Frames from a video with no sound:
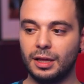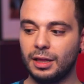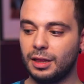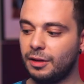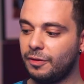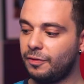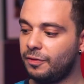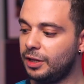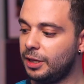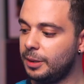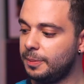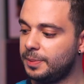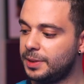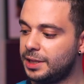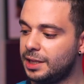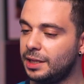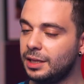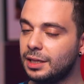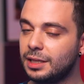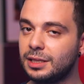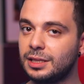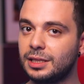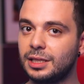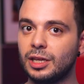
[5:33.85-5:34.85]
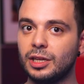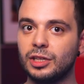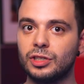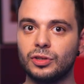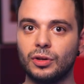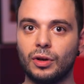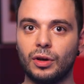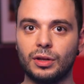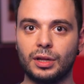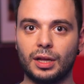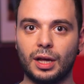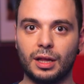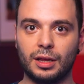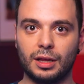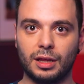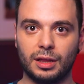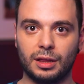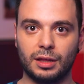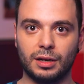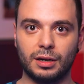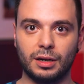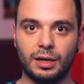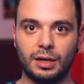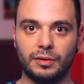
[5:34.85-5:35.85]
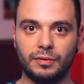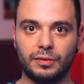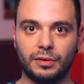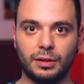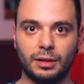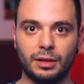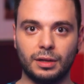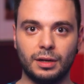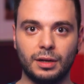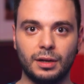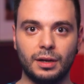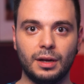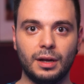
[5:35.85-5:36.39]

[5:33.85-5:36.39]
The Flip 6 is on another level,